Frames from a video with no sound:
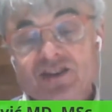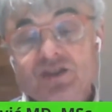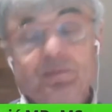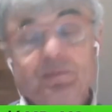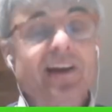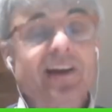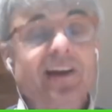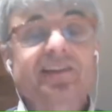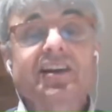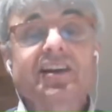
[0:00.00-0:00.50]

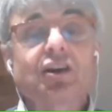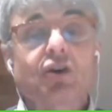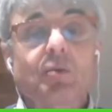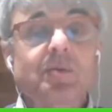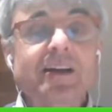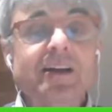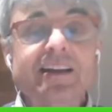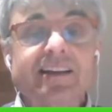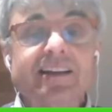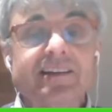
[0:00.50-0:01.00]
spread in a
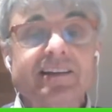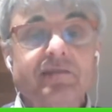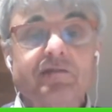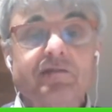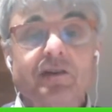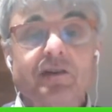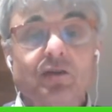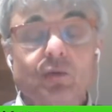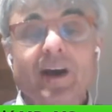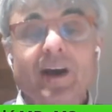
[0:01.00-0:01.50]
completely
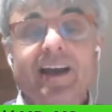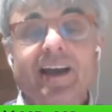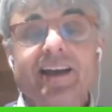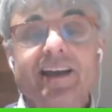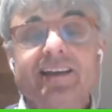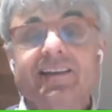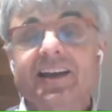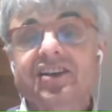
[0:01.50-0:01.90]
different way.